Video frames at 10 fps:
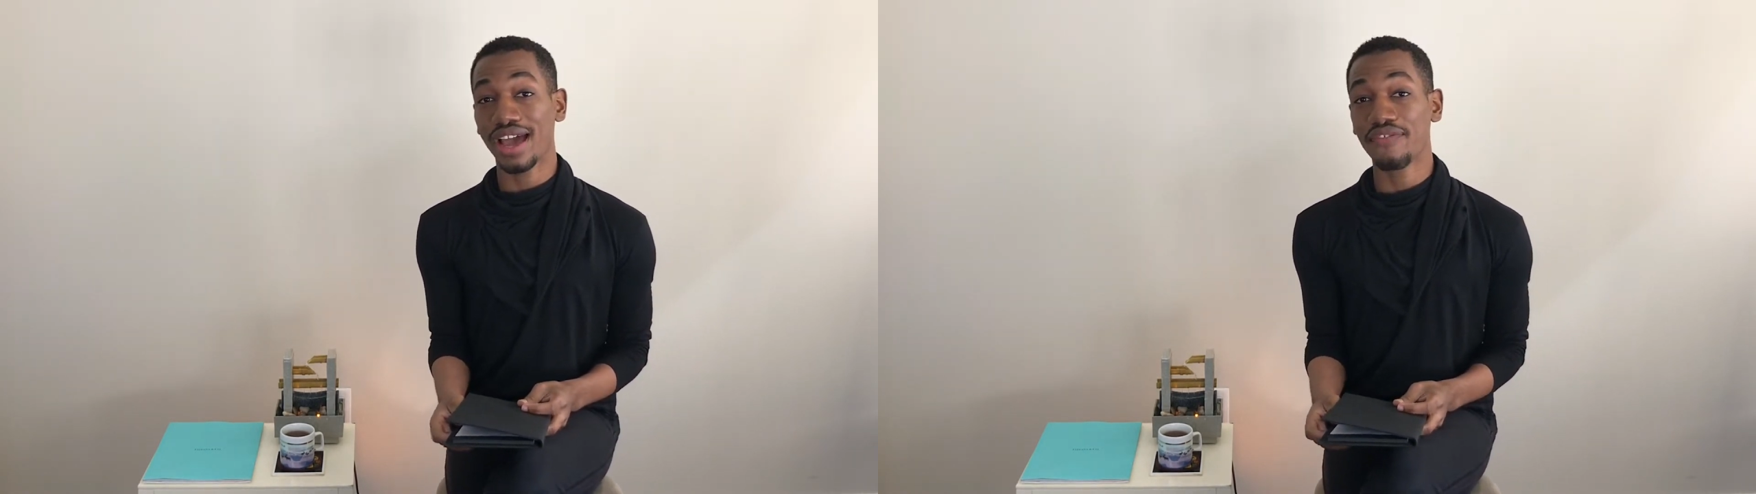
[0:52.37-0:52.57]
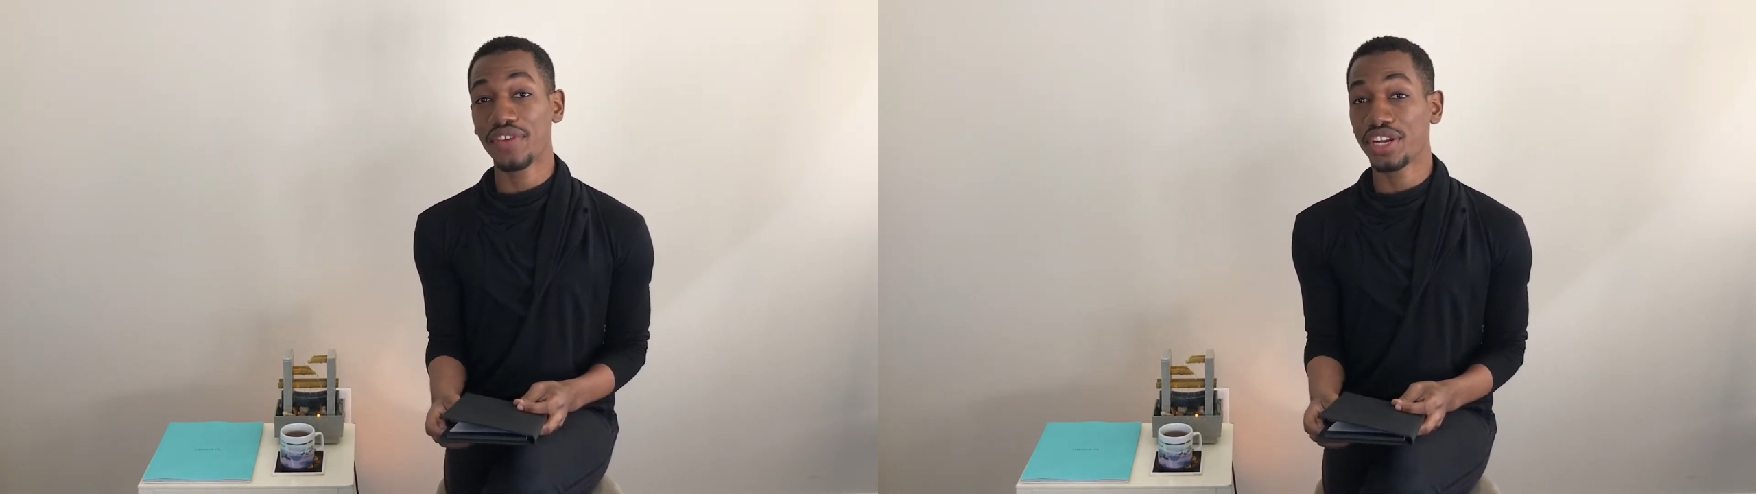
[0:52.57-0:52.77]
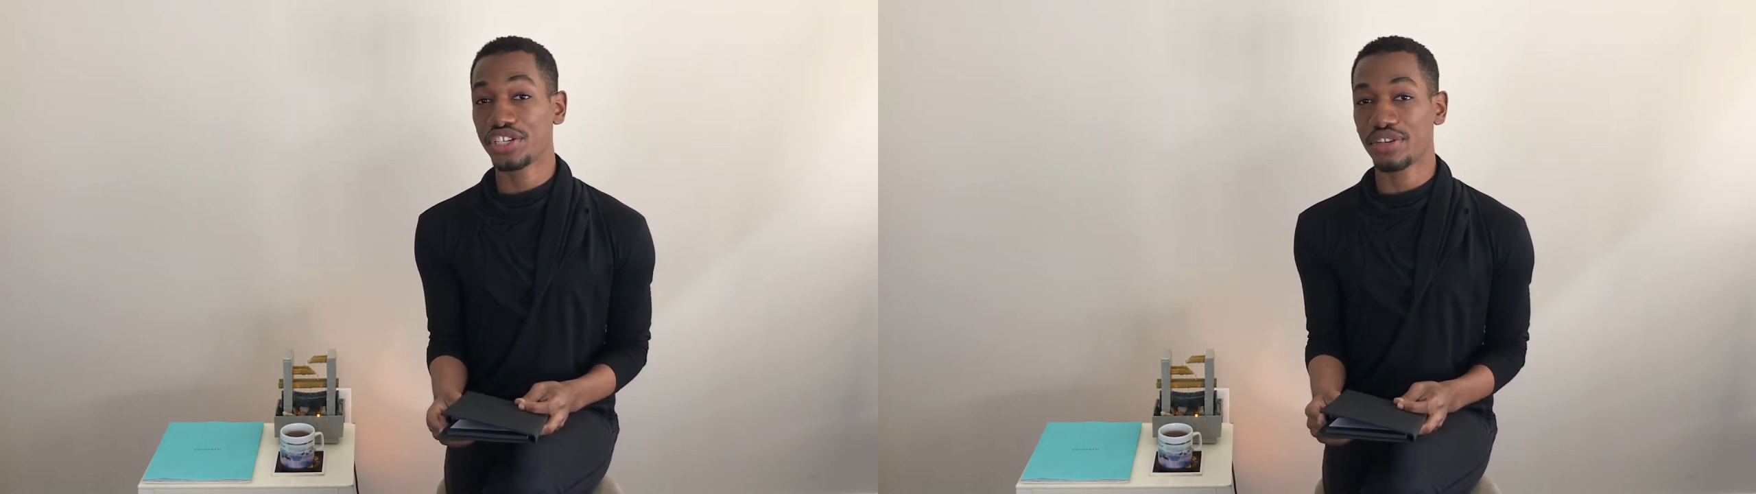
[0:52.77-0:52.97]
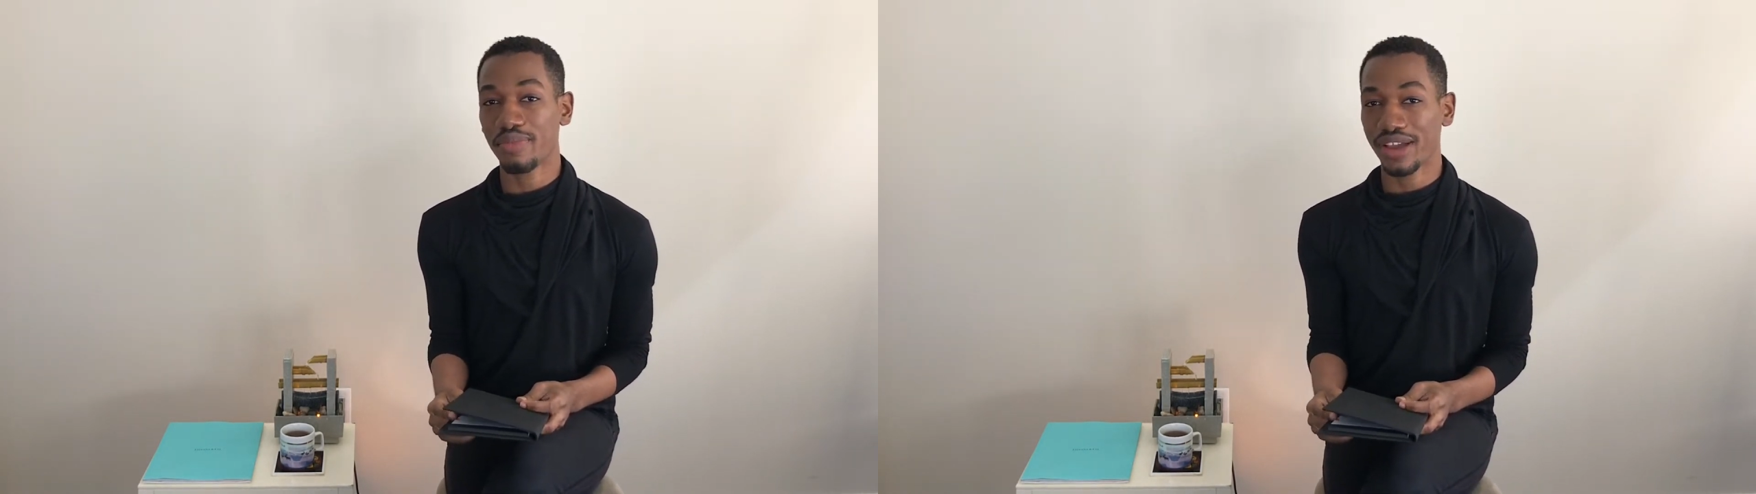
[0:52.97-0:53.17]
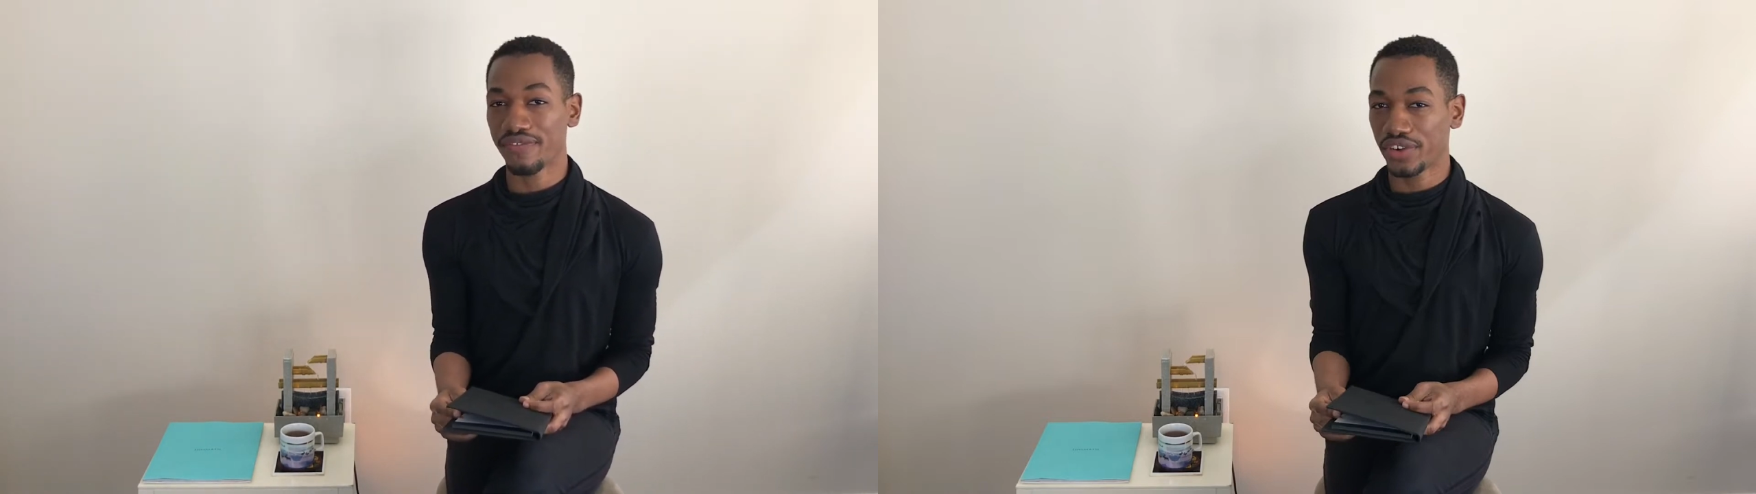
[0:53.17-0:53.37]
I finished
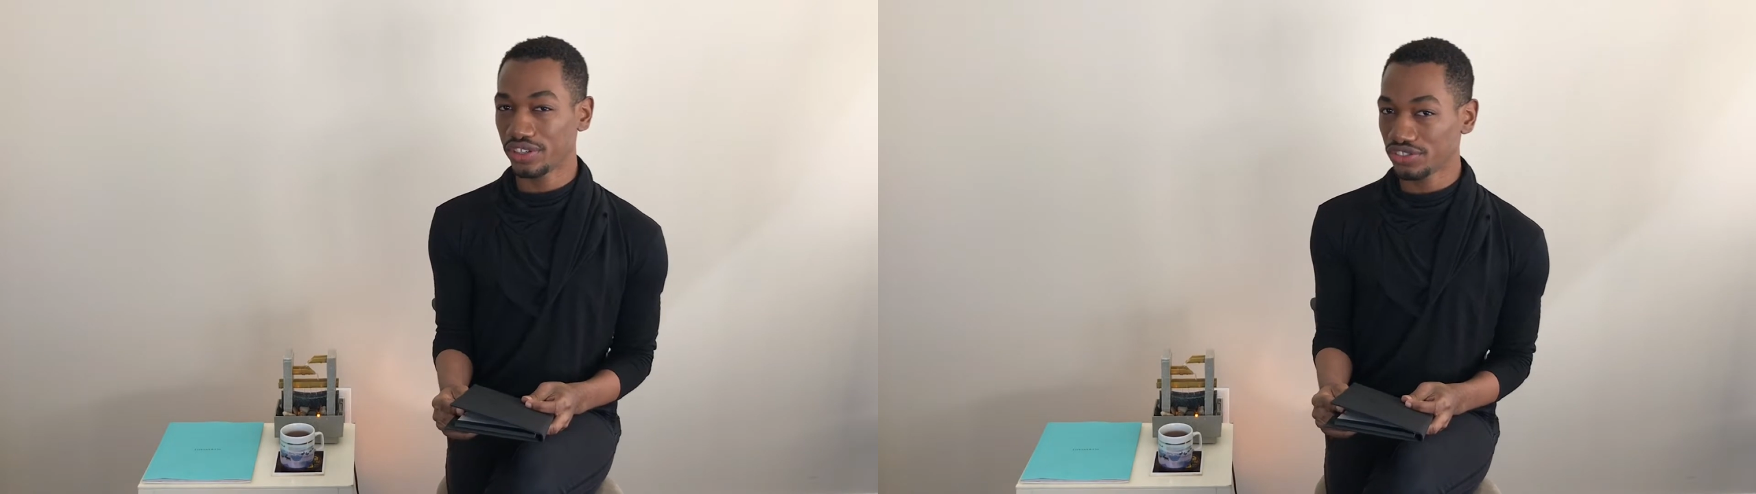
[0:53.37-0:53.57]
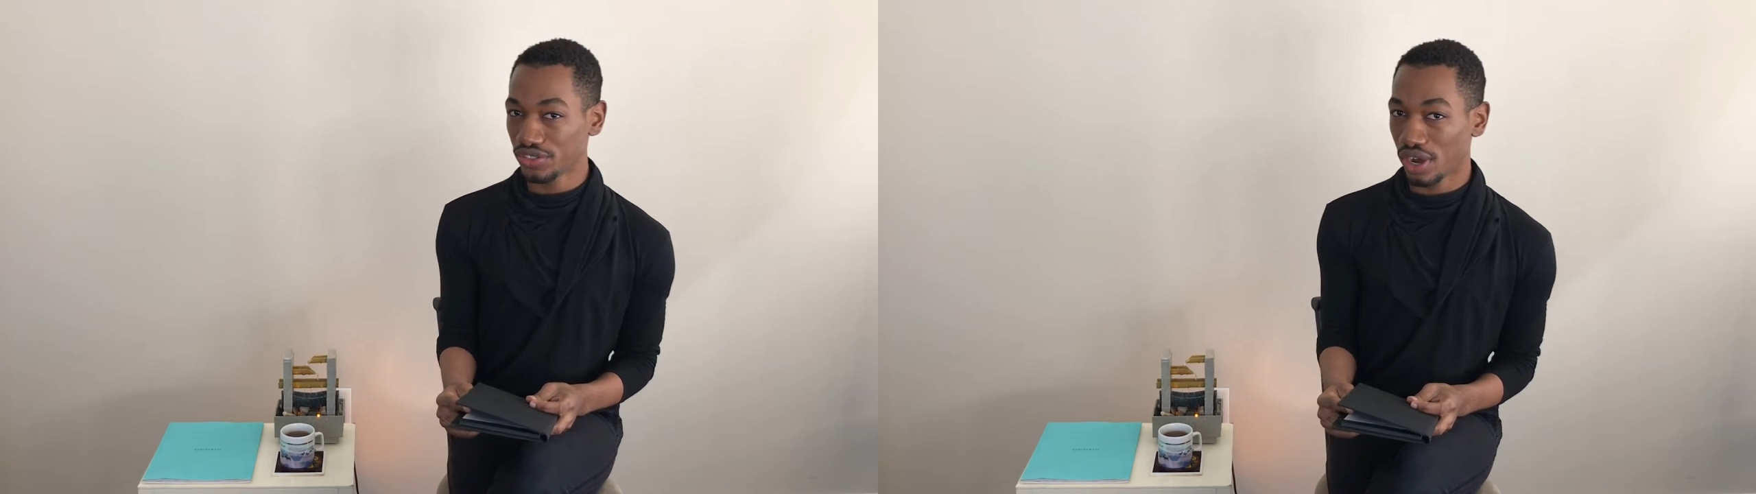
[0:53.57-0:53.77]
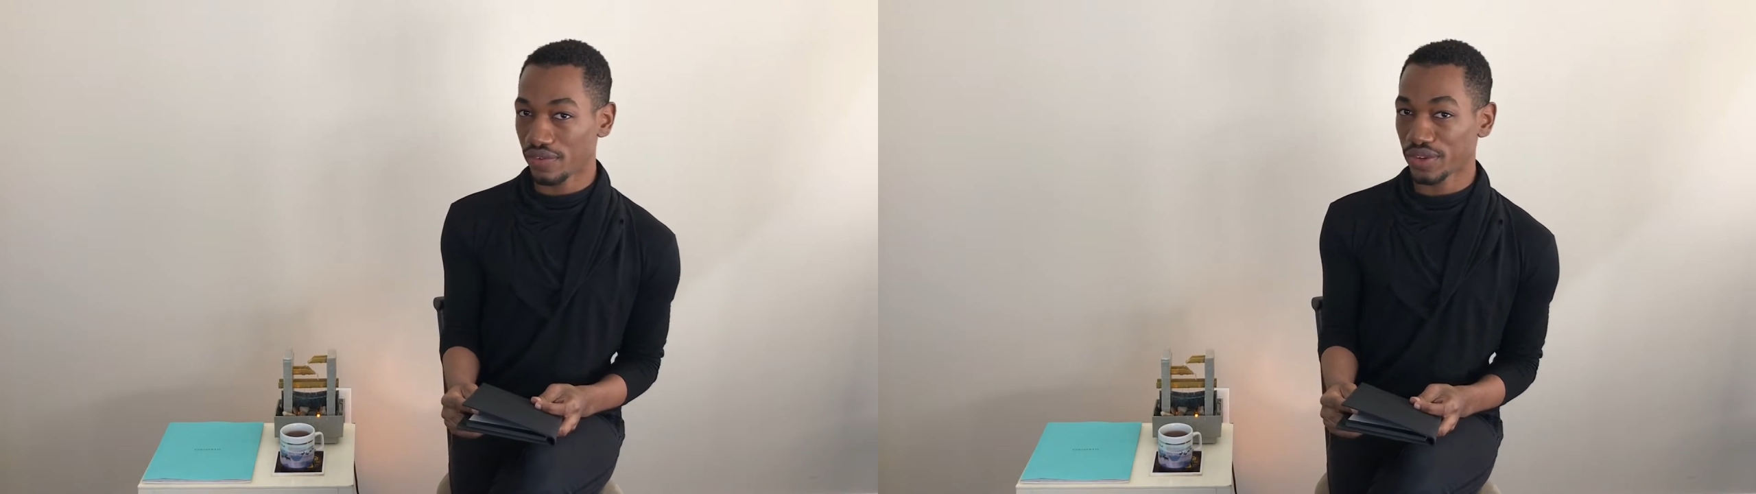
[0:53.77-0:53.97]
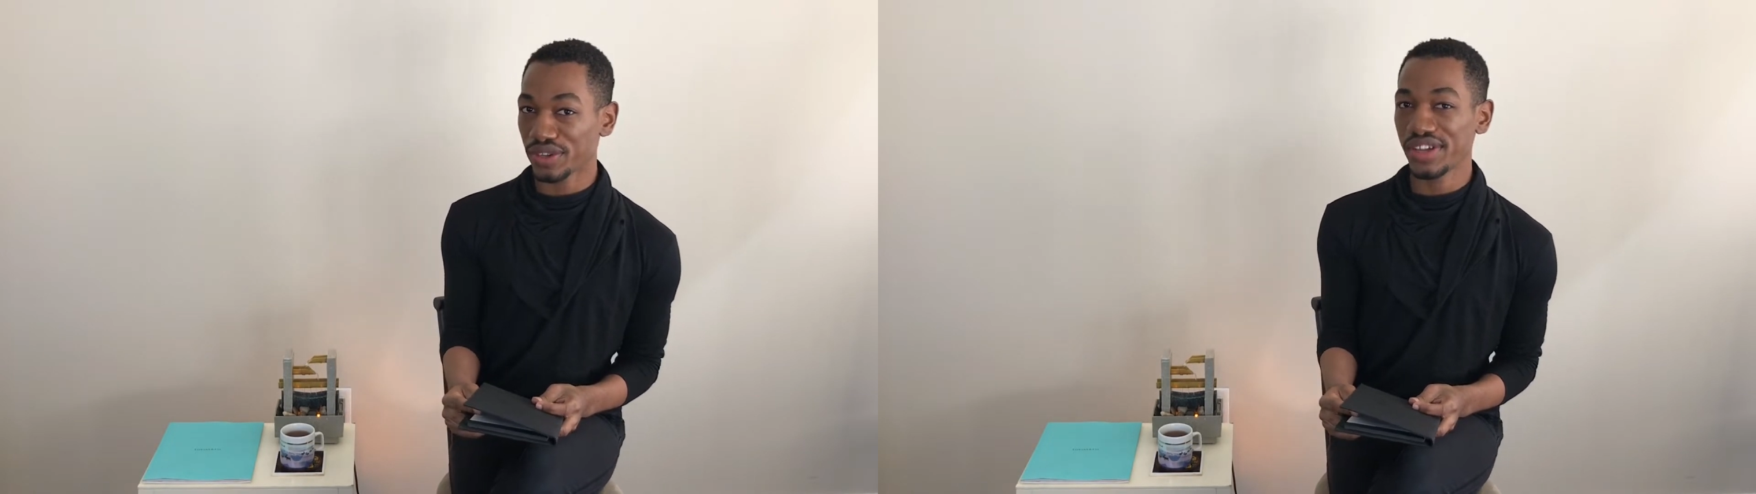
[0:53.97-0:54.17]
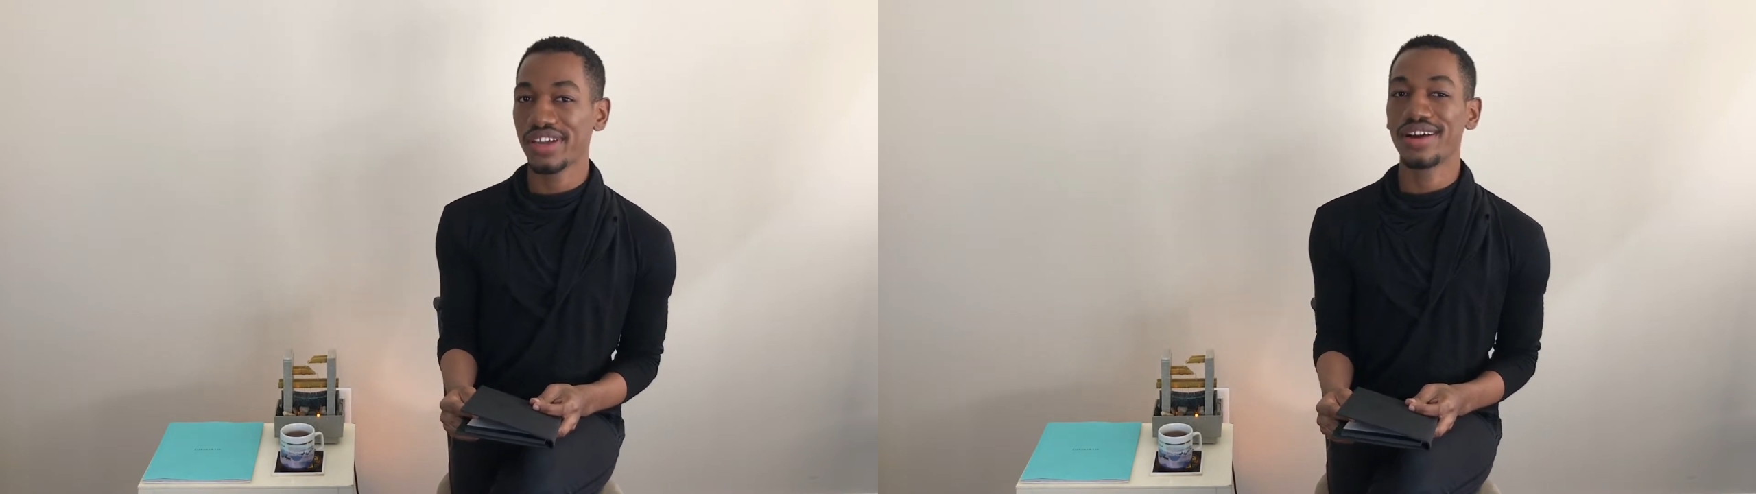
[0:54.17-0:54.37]
my first novel.